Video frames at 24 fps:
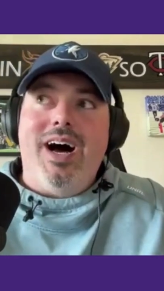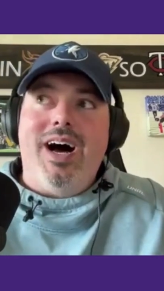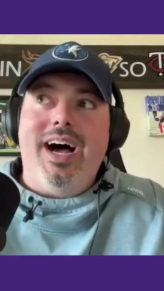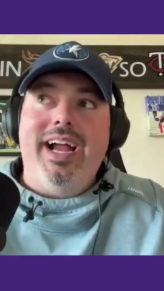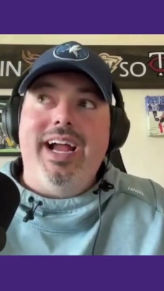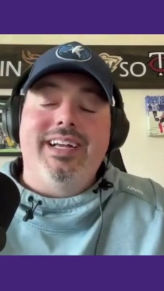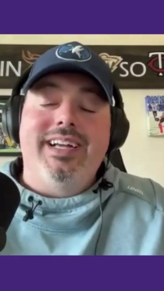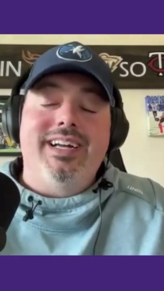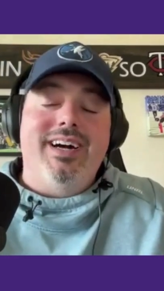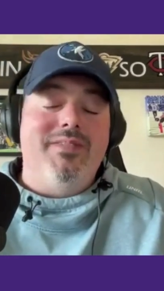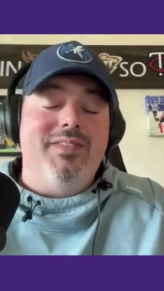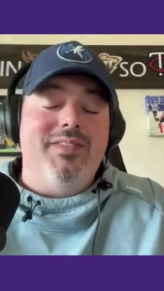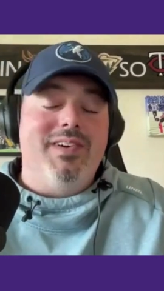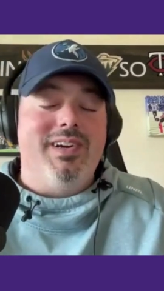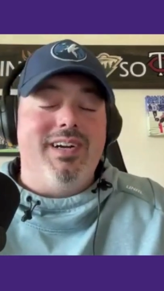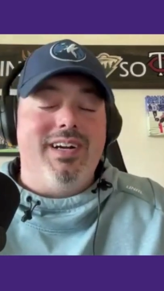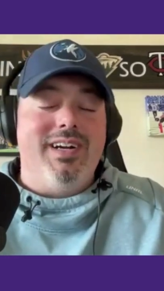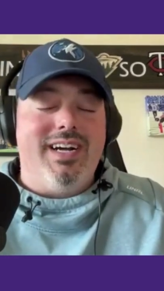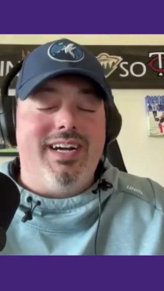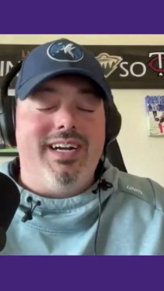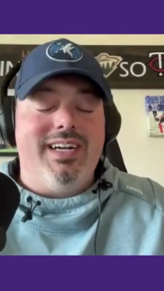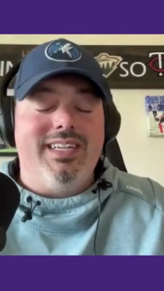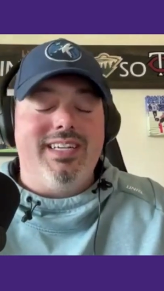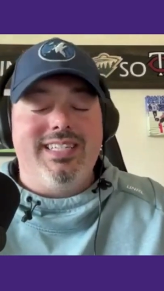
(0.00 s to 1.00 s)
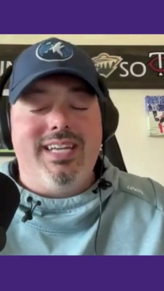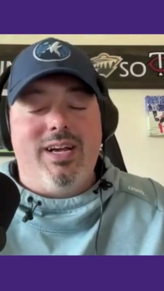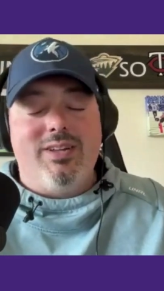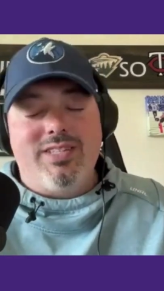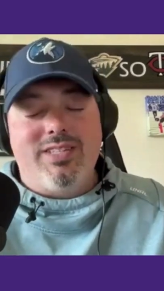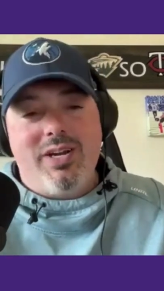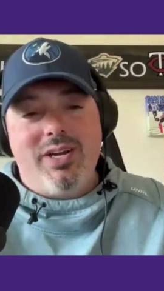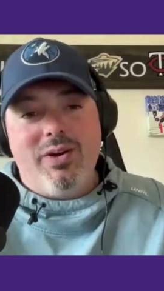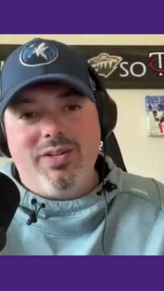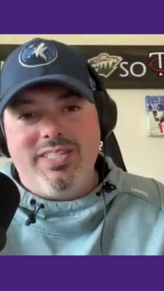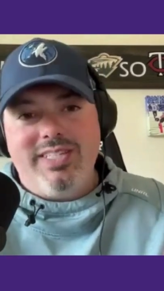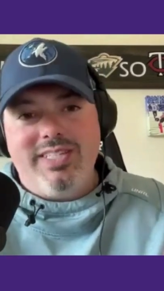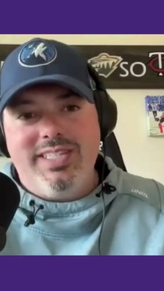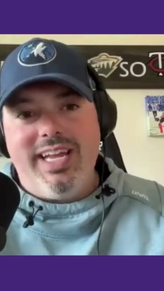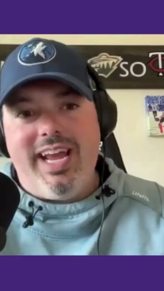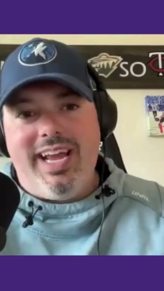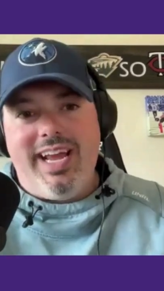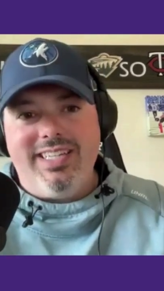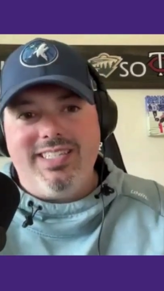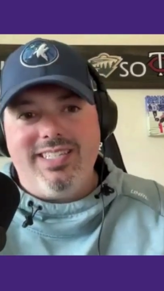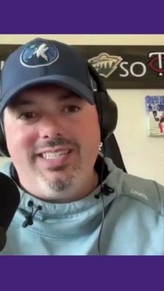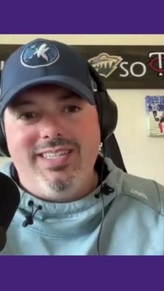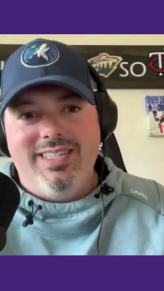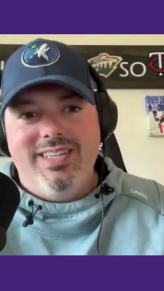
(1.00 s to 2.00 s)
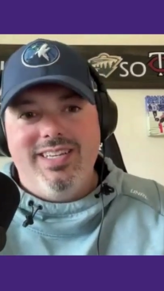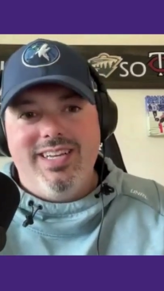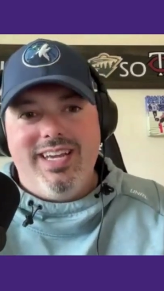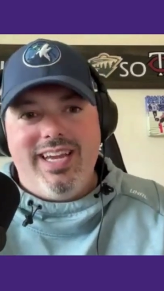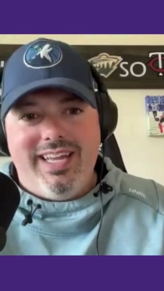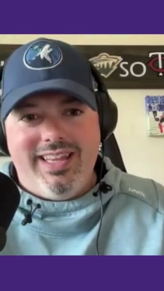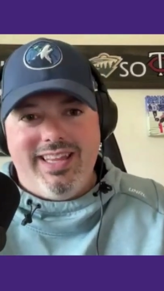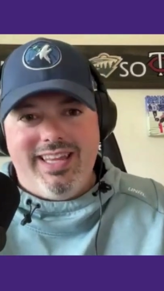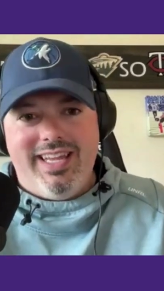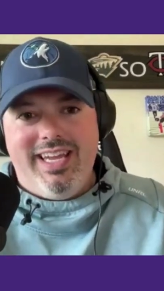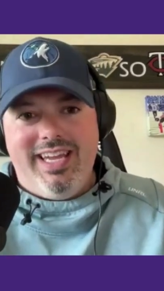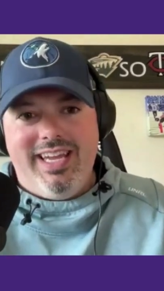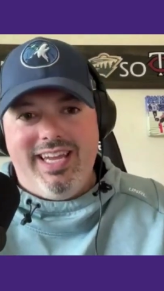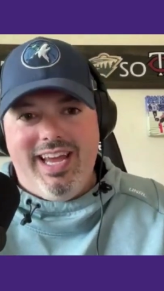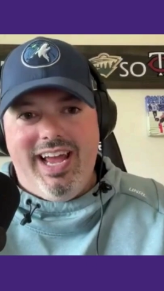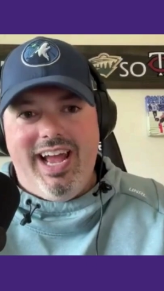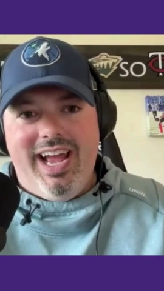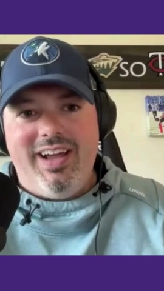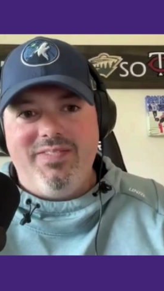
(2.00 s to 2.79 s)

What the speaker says: I cover South Dakota State in the